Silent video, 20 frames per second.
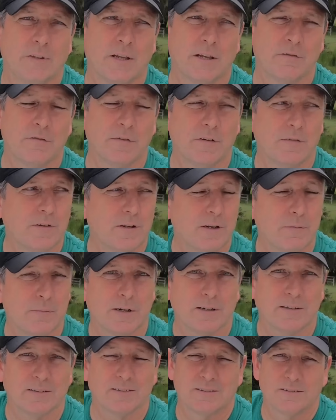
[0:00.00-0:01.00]
10, 15
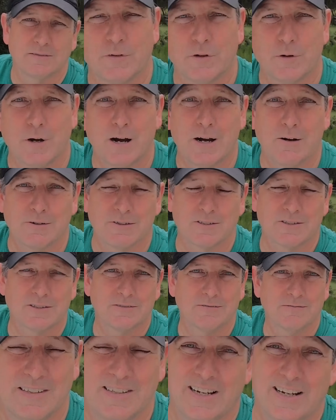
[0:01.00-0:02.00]
minutes, a few hours
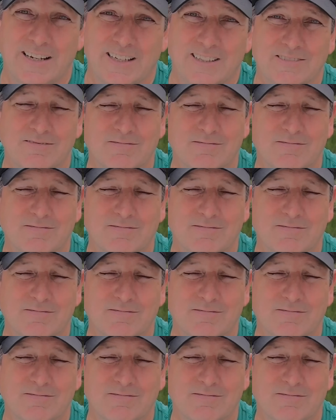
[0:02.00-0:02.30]
a day